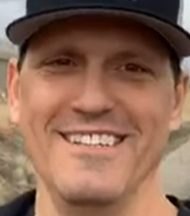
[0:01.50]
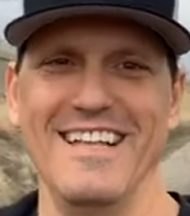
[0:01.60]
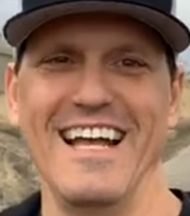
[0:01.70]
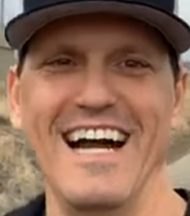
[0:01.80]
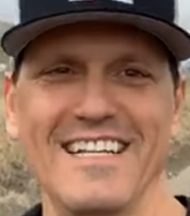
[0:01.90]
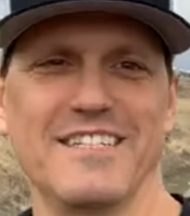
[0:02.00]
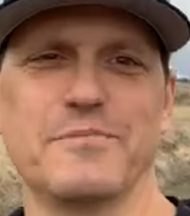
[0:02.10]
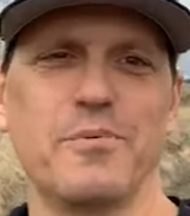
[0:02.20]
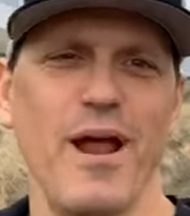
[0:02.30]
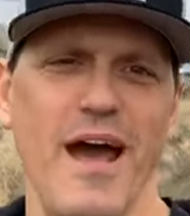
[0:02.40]
Hey guys, it's
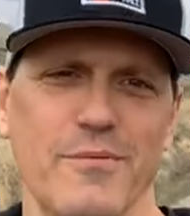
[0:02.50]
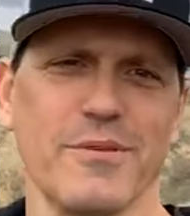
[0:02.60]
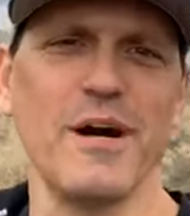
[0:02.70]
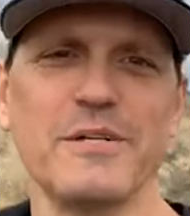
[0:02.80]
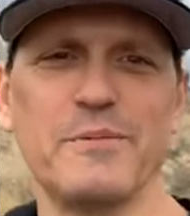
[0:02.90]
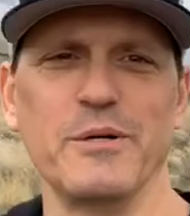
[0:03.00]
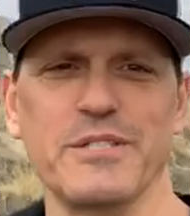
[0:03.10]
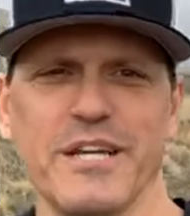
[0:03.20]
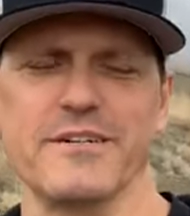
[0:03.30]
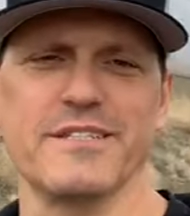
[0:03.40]
Brad with Entrepreneur
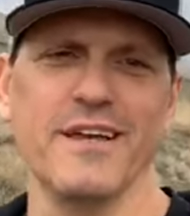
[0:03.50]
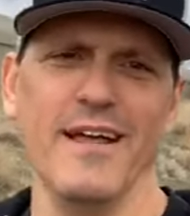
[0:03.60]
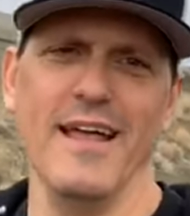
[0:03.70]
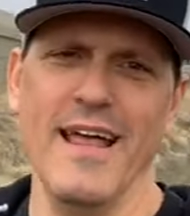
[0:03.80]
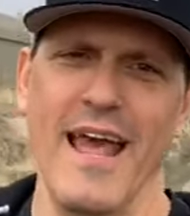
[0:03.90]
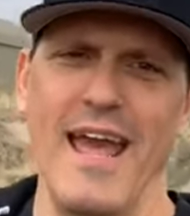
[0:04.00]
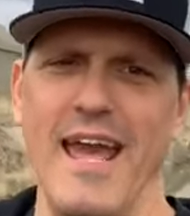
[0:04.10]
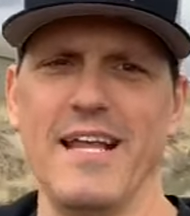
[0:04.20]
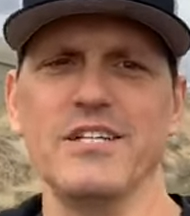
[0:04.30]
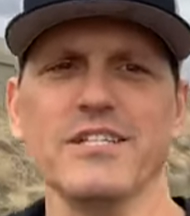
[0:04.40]
Secrets,
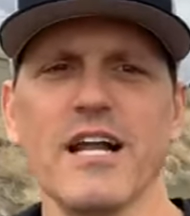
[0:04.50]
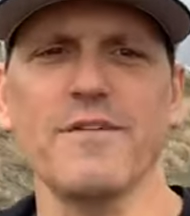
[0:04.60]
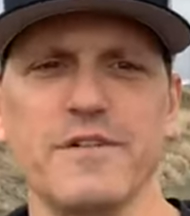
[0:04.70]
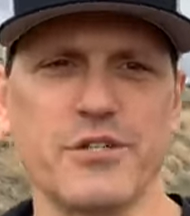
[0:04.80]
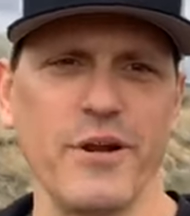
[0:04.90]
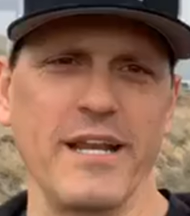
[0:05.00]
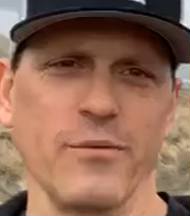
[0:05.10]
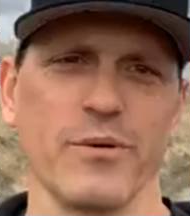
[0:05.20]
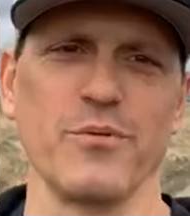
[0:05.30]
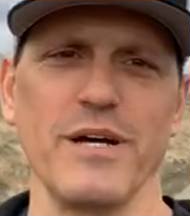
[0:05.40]
and I just got off a
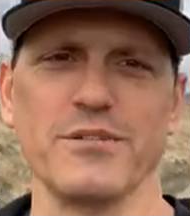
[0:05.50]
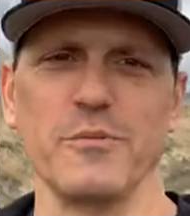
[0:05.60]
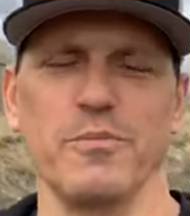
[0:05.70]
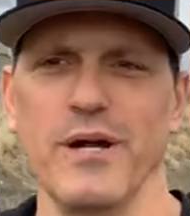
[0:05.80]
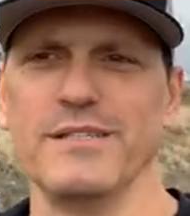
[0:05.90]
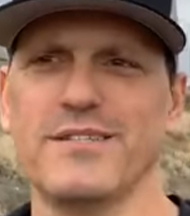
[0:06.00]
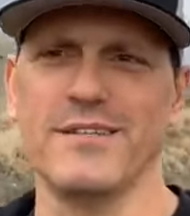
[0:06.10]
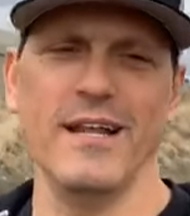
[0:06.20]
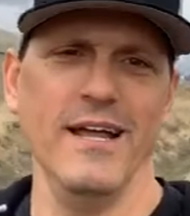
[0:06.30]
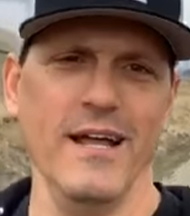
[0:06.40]
training with Russell
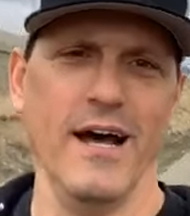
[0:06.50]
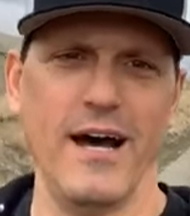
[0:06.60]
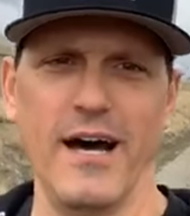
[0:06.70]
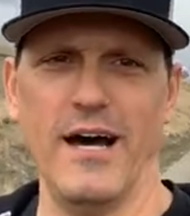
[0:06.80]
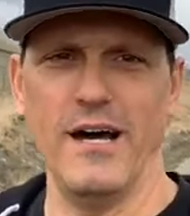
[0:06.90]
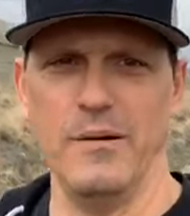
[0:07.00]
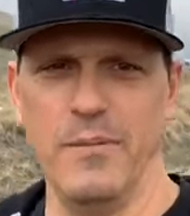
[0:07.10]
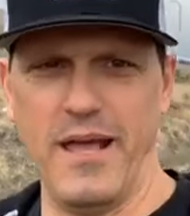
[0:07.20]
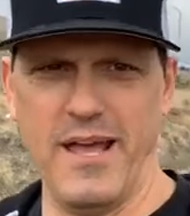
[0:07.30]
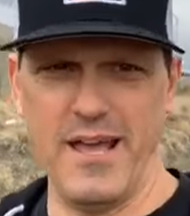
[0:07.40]
Brunson,
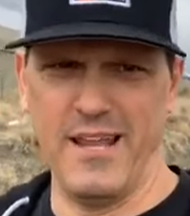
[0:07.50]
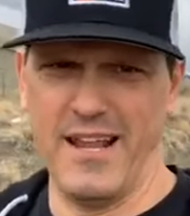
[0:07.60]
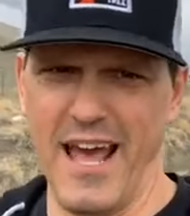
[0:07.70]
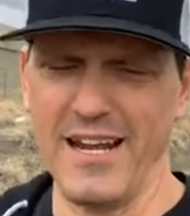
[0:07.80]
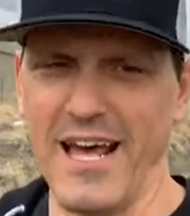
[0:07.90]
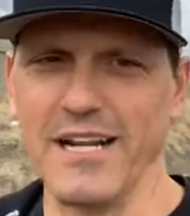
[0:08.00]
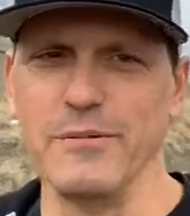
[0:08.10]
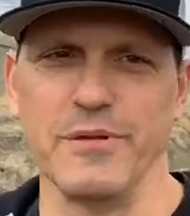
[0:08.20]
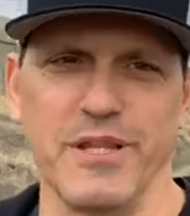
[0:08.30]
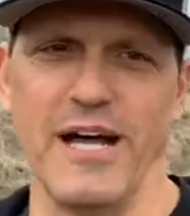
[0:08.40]
and had a
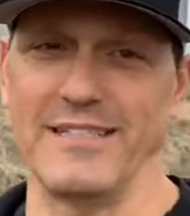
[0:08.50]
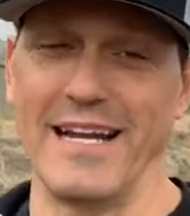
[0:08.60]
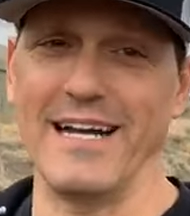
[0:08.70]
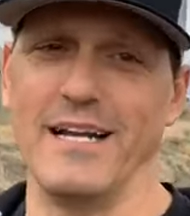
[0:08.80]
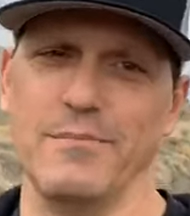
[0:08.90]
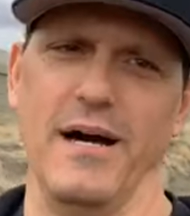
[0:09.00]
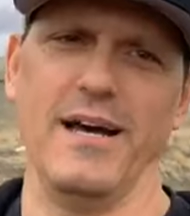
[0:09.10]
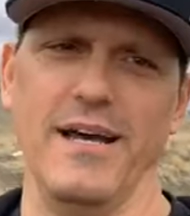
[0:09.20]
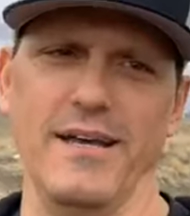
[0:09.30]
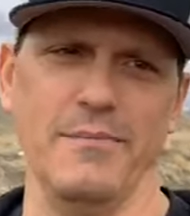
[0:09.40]
couple thoughts. And I got
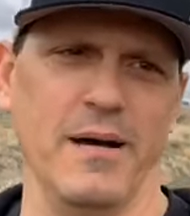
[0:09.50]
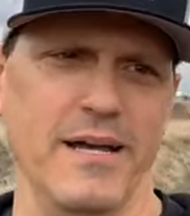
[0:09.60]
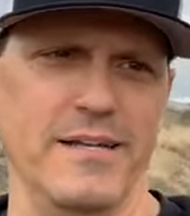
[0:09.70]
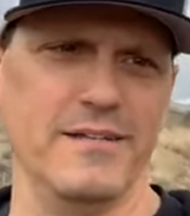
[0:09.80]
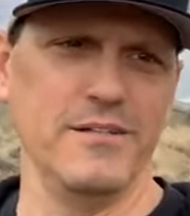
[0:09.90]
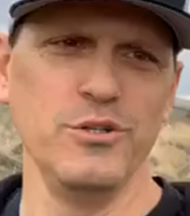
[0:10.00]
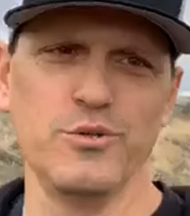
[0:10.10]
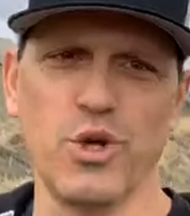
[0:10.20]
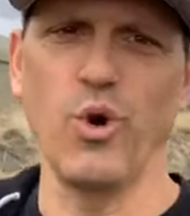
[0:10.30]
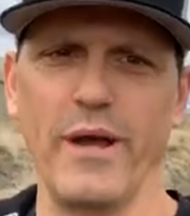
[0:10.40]
my new
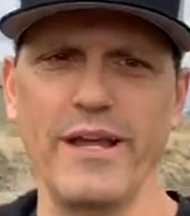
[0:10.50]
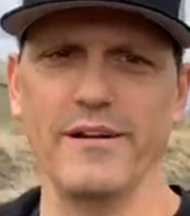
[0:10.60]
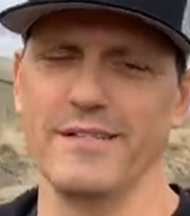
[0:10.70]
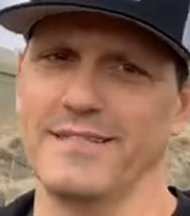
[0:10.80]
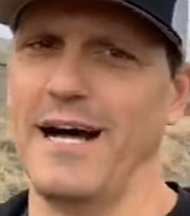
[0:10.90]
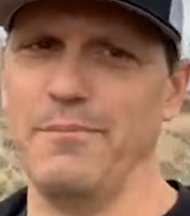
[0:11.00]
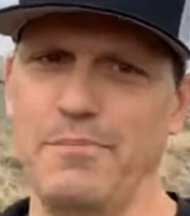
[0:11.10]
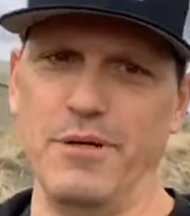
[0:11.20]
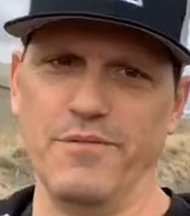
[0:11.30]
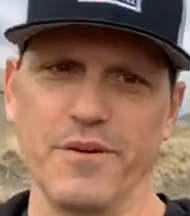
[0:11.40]
toy here that's not
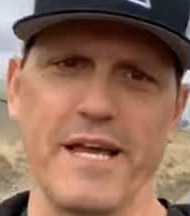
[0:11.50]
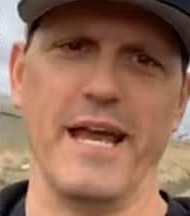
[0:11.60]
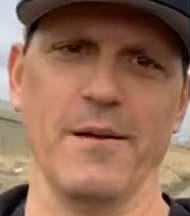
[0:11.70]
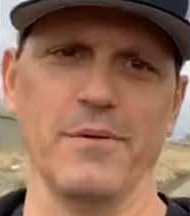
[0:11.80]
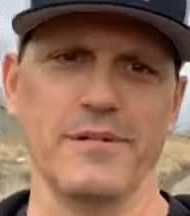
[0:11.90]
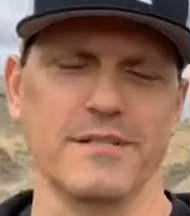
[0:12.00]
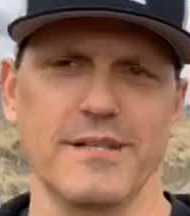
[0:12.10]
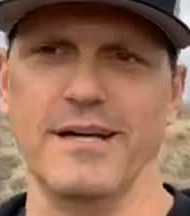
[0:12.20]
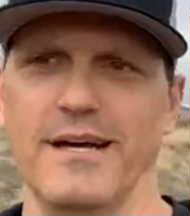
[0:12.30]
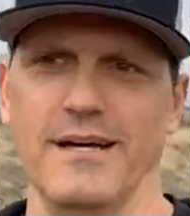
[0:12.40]
built for cameras
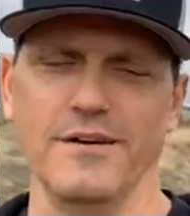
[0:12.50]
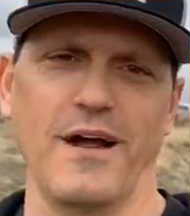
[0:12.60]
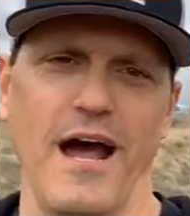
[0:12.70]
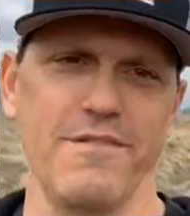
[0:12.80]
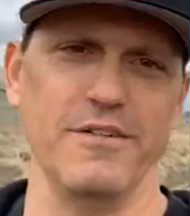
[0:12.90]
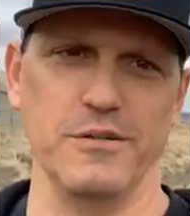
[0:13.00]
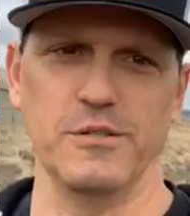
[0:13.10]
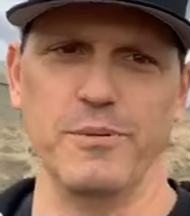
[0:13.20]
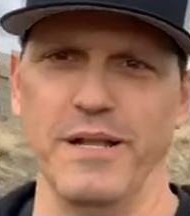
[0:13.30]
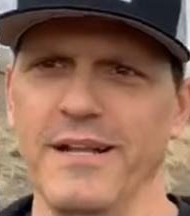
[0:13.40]
or
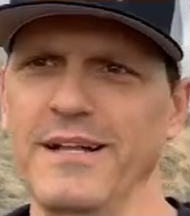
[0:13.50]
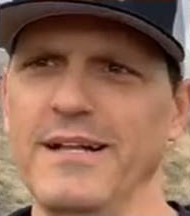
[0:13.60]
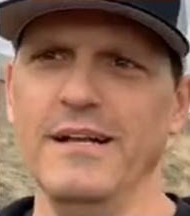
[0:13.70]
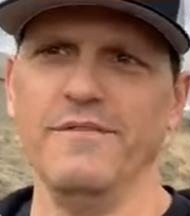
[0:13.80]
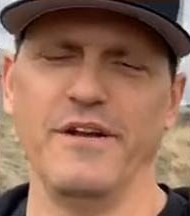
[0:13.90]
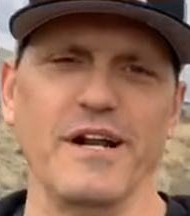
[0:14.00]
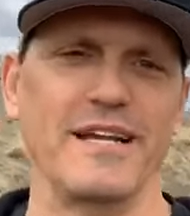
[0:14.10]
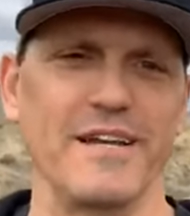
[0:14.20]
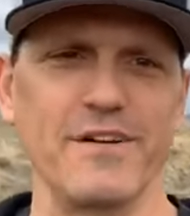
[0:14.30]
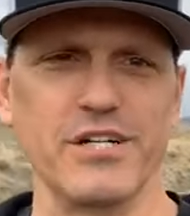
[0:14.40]
iPhones, but figured
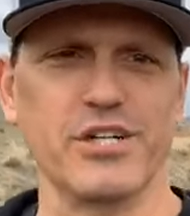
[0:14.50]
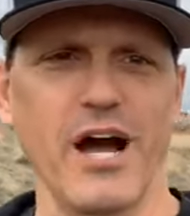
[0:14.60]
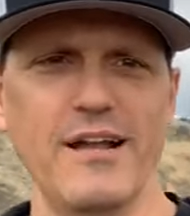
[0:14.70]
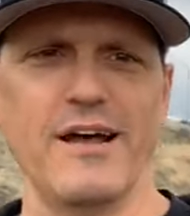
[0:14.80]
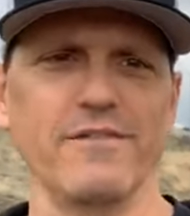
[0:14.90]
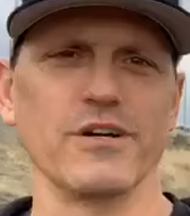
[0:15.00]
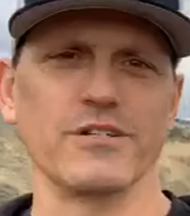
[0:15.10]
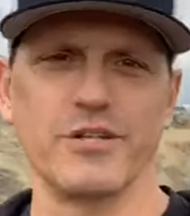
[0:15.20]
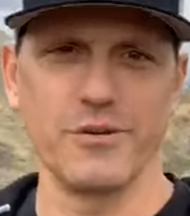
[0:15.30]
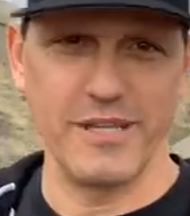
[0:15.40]
I'd give it a shot. I've
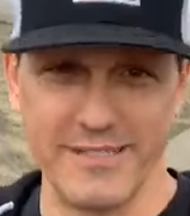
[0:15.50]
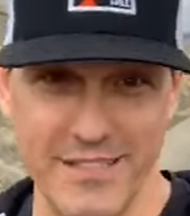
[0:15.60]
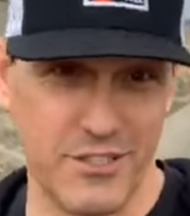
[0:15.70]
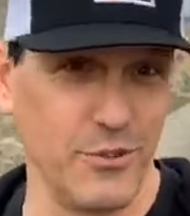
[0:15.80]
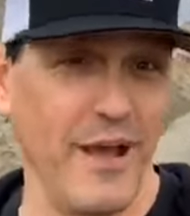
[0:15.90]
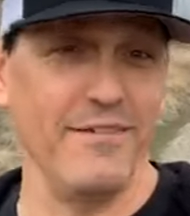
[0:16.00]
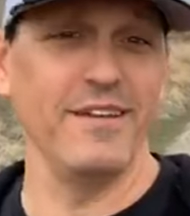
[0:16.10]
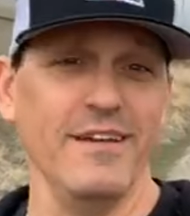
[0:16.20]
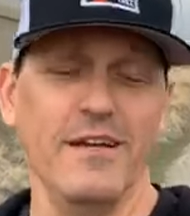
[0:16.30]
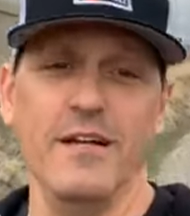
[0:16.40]
learned two things: it's too
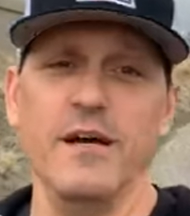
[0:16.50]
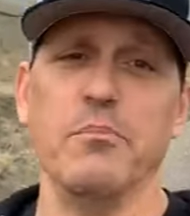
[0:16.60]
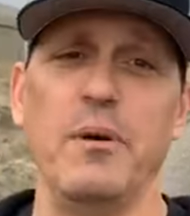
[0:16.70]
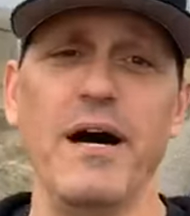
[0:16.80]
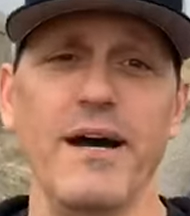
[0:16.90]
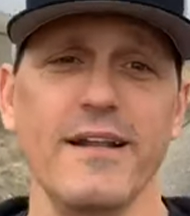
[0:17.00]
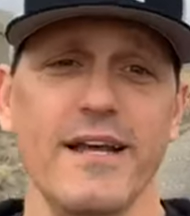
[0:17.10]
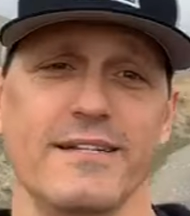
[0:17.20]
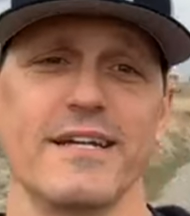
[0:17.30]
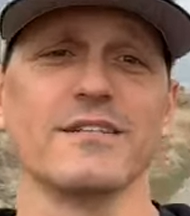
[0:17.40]
heavy, but
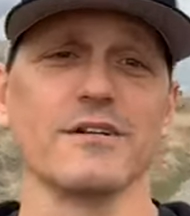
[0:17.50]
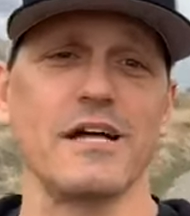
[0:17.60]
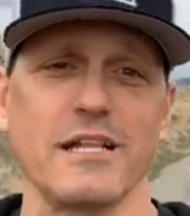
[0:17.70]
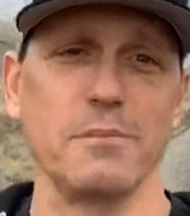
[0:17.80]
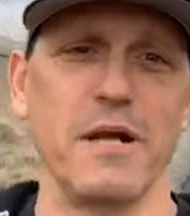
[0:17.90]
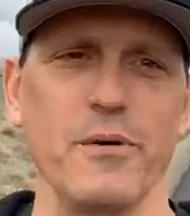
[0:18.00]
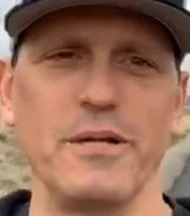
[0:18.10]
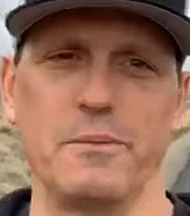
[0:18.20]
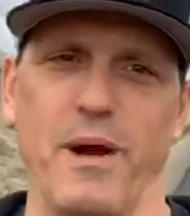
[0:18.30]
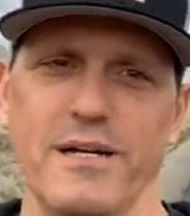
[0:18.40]
it doesn't look like the Blair
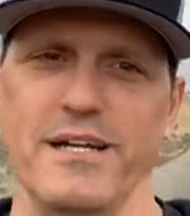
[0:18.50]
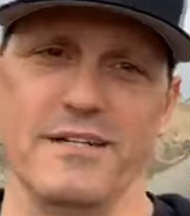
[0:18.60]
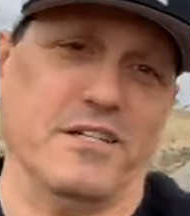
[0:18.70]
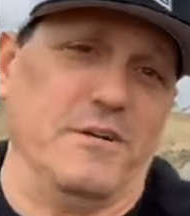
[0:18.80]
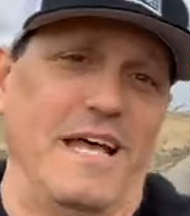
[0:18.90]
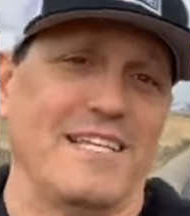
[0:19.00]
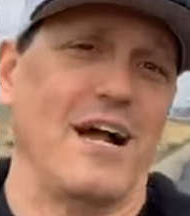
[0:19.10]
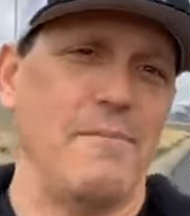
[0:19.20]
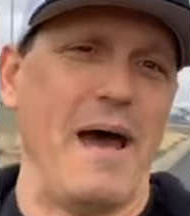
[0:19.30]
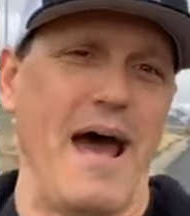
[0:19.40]
Witch Project, so that's
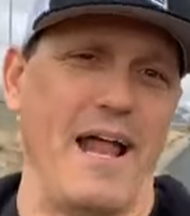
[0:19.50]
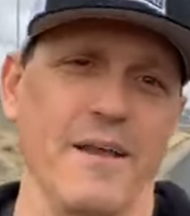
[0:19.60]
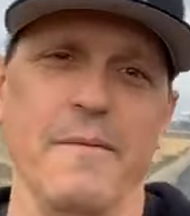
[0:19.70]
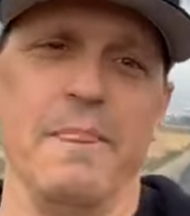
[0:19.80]
not bad.